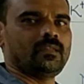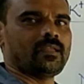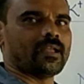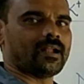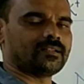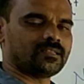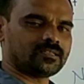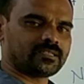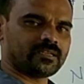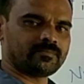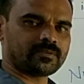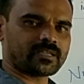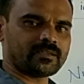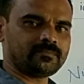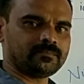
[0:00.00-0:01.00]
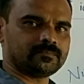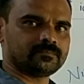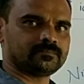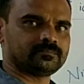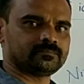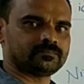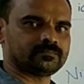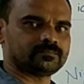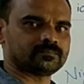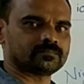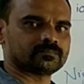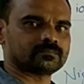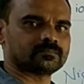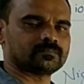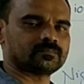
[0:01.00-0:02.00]
At the same time,
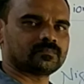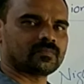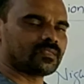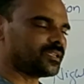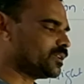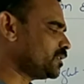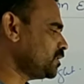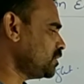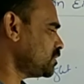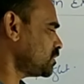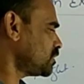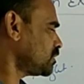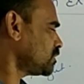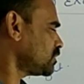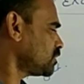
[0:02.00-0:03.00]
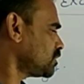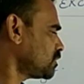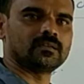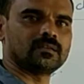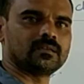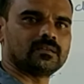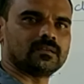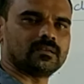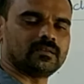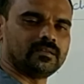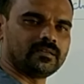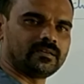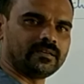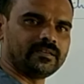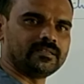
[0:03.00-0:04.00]
there is
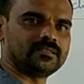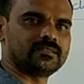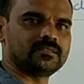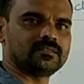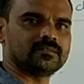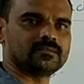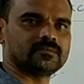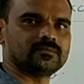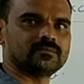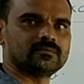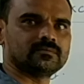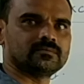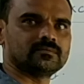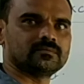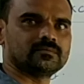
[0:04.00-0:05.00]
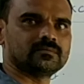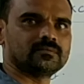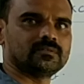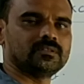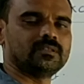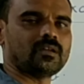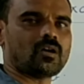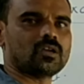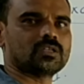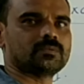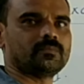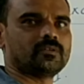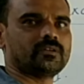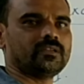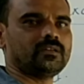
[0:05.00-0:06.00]
increase in the
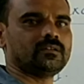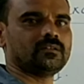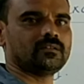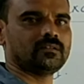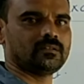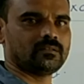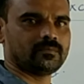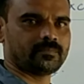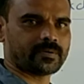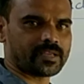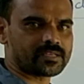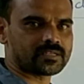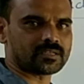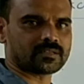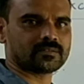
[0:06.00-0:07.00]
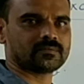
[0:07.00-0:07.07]
osmotic pressure,